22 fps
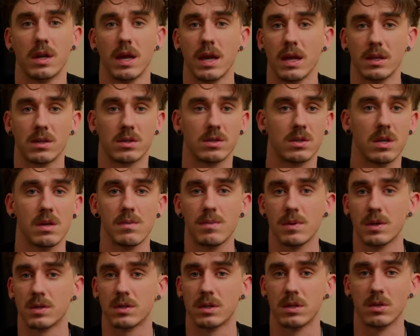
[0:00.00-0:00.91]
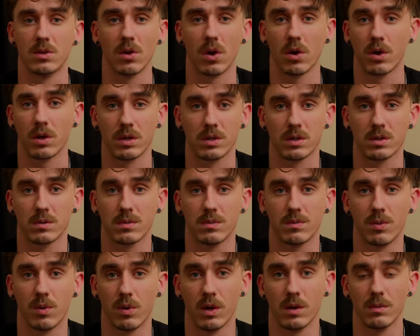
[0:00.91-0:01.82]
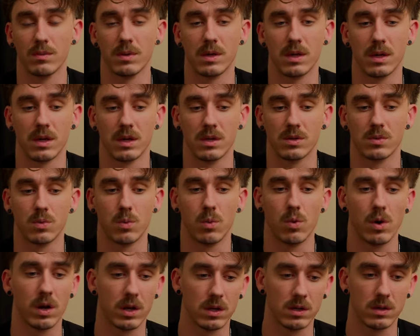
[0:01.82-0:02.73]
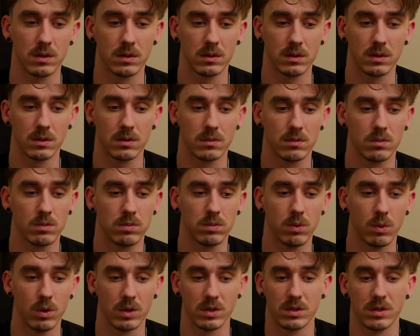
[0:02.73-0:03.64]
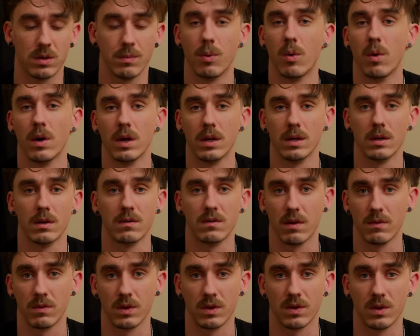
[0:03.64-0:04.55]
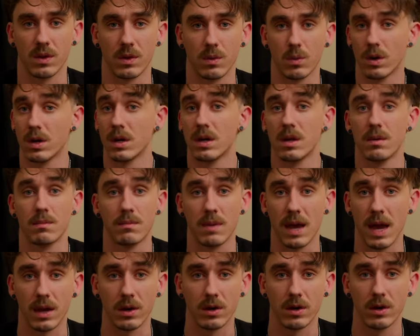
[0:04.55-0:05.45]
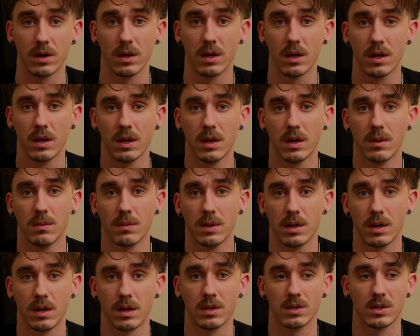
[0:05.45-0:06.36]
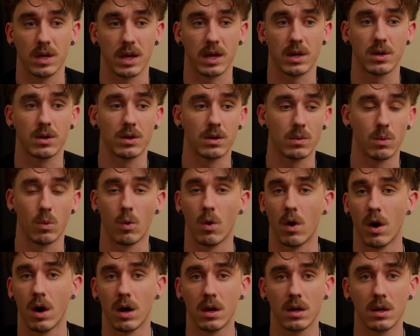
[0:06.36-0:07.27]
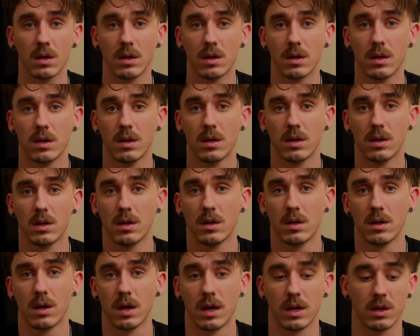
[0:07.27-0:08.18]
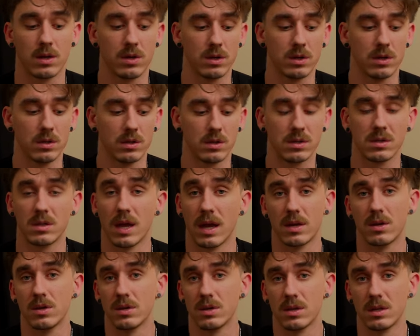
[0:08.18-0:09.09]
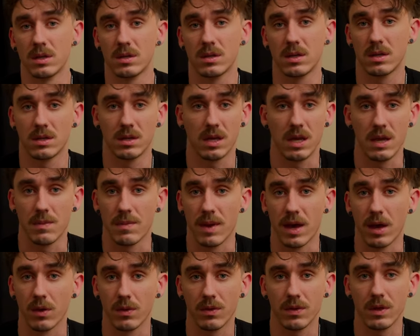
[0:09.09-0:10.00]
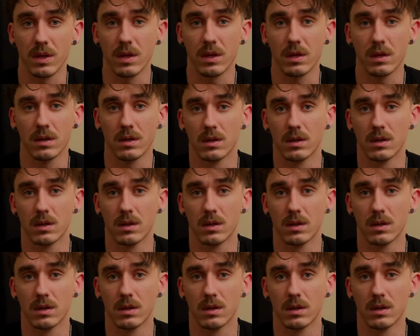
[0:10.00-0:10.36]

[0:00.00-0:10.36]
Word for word: at its deepest and darkest point, because what was the point of everything? What did it matter? Because I couldn't walk. I couldn't, I couldn't keep healthy,